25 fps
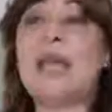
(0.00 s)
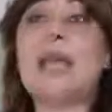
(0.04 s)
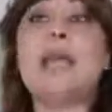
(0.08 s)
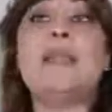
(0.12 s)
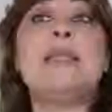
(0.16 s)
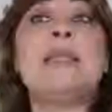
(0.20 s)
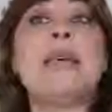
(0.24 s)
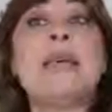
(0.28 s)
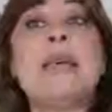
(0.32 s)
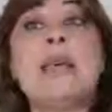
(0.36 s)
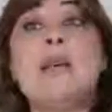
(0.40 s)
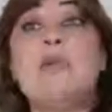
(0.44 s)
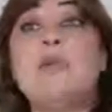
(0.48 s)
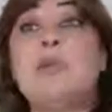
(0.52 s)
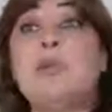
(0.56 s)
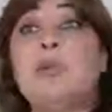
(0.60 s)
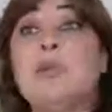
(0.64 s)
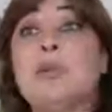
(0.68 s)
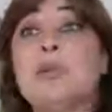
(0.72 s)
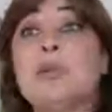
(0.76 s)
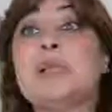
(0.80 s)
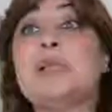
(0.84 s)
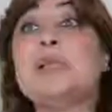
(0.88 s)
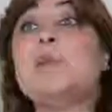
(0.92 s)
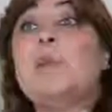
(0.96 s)
then of
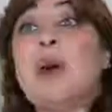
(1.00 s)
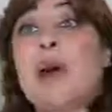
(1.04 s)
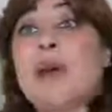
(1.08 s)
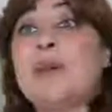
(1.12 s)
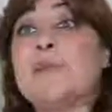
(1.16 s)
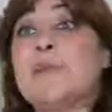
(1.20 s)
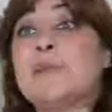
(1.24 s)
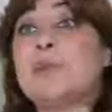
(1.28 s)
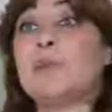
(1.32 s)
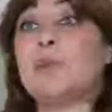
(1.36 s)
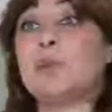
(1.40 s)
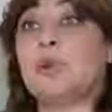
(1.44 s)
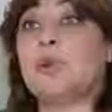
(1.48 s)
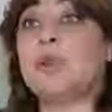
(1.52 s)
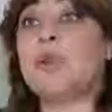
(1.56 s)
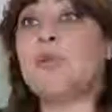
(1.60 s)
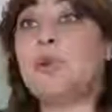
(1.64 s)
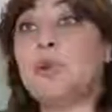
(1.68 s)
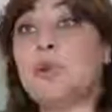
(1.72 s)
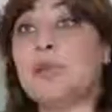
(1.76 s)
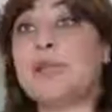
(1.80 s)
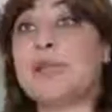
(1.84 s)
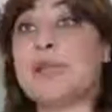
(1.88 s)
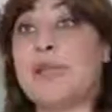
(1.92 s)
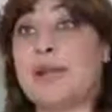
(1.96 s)
course the wives would
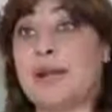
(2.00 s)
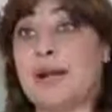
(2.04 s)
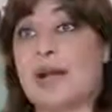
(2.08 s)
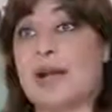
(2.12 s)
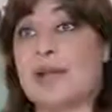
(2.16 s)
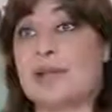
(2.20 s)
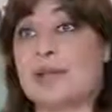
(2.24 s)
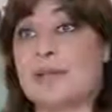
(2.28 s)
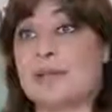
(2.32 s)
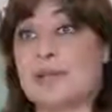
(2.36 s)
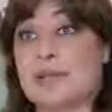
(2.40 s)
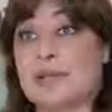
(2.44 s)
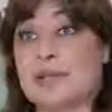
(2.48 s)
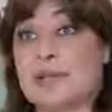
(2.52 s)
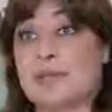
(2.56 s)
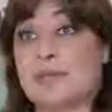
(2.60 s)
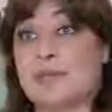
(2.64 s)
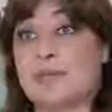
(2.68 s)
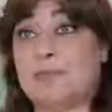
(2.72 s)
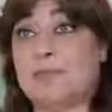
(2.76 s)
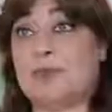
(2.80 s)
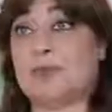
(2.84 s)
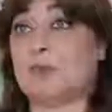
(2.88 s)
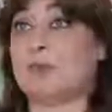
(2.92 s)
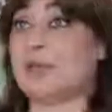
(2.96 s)
divorce their husbands
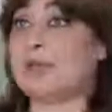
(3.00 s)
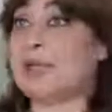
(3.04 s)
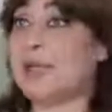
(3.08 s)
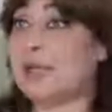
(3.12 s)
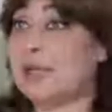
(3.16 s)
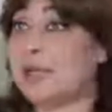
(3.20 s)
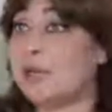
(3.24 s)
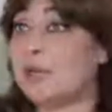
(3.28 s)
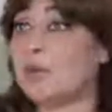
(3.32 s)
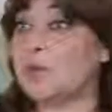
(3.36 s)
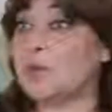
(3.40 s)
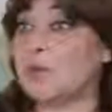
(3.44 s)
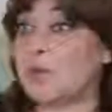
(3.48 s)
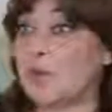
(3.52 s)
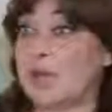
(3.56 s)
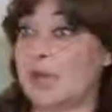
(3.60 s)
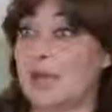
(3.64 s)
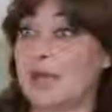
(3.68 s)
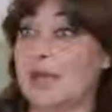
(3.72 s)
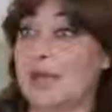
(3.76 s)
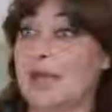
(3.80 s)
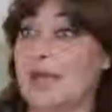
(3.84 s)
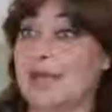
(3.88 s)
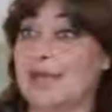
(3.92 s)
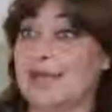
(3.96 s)
because they knew
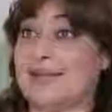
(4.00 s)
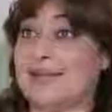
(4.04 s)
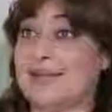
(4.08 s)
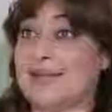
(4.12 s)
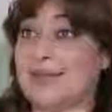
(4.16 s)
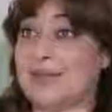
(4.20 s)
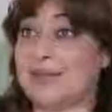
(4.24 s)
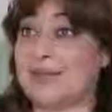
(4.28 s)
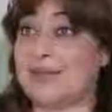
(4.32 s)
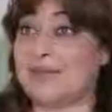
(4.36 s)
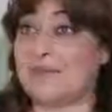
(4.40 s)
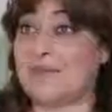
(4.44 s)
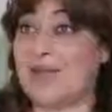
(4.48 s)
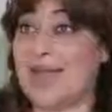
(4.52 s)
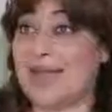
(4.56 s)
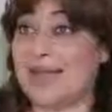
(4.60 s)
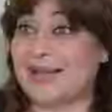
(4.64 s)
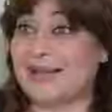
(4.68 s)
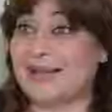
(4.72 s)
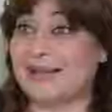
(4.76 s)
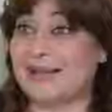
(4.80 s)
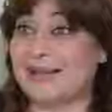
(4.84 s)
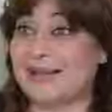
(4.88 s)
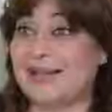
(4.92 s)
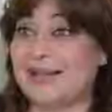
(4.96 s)
that the
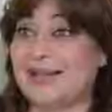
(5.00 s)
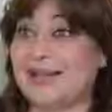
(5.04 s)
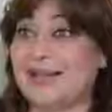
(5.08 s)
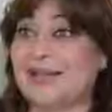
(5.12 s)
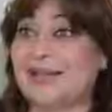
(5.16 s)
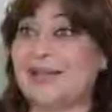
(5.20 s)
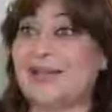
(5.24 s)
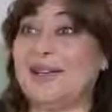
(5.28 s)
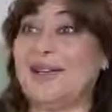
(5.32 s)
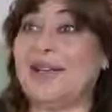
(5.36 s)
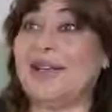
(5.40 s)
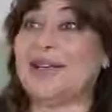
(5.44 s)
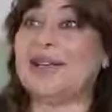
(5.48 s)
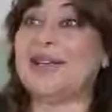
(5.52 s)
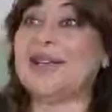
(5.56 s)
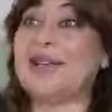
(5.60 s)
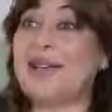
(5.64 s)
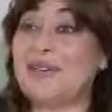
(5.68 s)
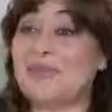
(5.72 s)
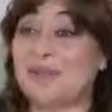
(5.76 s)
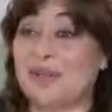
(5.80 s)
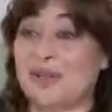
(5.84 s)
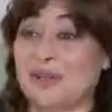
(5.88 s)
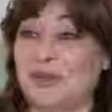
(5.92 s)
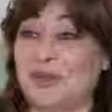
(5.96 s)
man had a
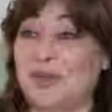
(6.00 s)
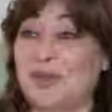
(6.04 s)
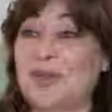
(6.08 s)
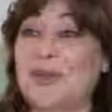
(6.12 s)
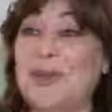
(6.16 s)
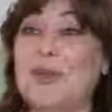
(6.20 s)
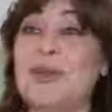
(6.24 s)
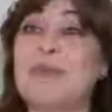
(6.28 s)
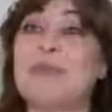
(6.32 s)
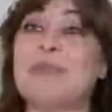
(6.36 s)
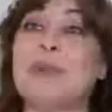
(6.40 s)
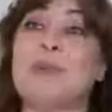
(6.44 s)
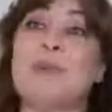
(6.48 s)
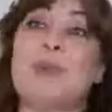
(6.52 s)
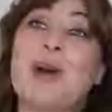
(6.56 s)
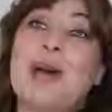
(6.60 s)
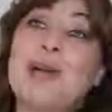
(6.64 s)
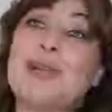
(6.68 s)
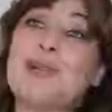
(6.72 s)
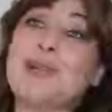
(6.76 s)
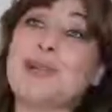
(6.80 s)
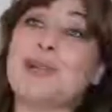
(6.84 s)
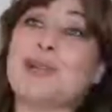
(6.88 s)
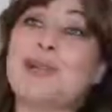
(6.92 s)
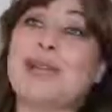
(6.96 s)
lover. But
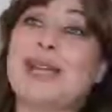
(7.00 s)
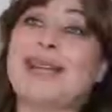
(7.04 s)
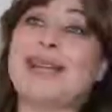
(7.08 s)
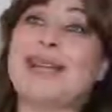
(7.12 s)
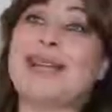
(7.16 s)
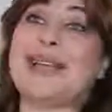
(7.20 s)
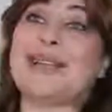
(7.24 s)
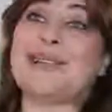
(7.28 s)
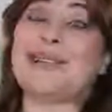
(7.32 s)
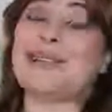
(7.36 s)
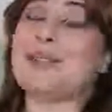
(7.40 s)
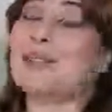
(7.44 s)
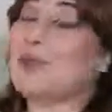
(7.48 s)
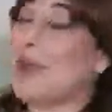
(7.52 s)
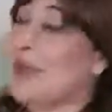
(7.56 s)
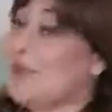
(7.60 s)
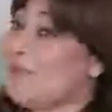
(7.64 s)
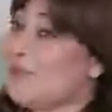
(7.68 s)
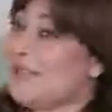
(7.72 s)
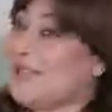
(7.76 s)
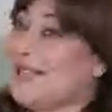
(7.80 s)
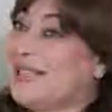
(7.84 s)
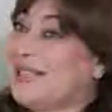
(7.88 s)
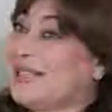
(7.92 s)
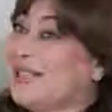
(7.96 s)
why should they then, I
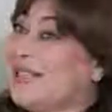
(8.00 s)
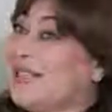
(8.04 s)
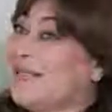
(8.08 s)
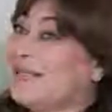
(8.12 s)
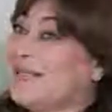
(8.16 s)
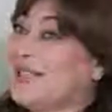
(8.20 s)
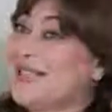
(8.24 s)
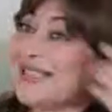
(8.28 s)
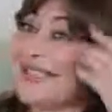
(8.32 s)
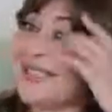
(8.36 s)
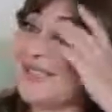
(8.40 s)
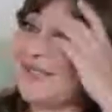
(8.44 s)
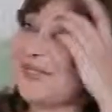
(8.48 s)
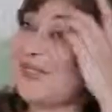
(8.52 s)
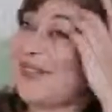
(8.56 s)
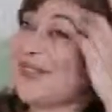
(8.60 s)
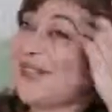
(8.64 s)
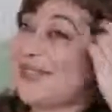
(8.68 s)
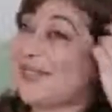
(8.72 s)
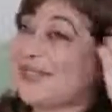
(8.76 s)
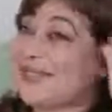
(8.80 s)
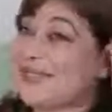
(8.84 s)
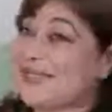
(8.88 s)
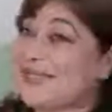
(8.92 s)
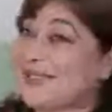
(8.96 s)
mean, it's a
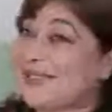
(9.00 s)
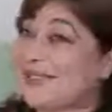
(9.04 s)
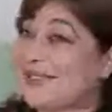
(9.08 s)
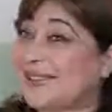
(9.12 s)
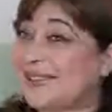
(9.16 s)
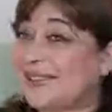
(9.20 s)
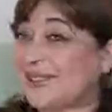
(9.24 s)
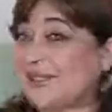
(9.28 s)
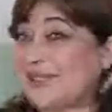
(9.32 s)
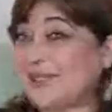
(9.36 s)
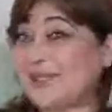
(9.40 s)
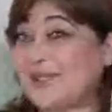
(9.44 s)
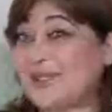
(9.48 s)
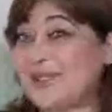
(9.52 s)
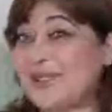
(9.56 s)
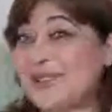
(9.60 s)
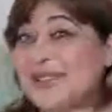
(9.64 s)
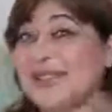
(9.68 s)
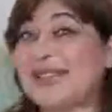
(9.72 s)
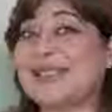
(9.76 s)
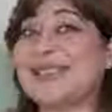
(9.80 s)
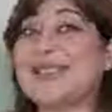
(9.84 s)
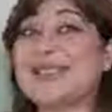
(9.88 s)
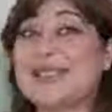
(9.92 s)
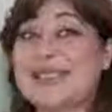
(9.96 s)
very interesting discourse. So it's
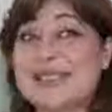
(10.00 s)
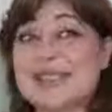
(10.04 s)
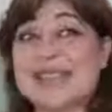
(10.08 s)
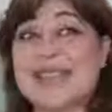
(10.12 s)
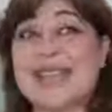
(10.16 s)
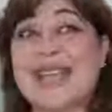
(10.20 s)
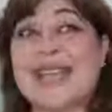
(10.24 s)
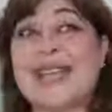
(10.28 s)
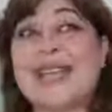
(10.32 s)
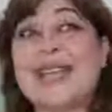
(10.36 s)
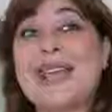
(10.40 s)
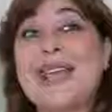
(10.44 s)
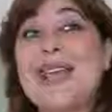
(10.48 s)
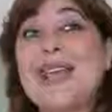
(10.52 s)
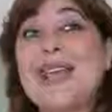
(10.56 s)
literally saying,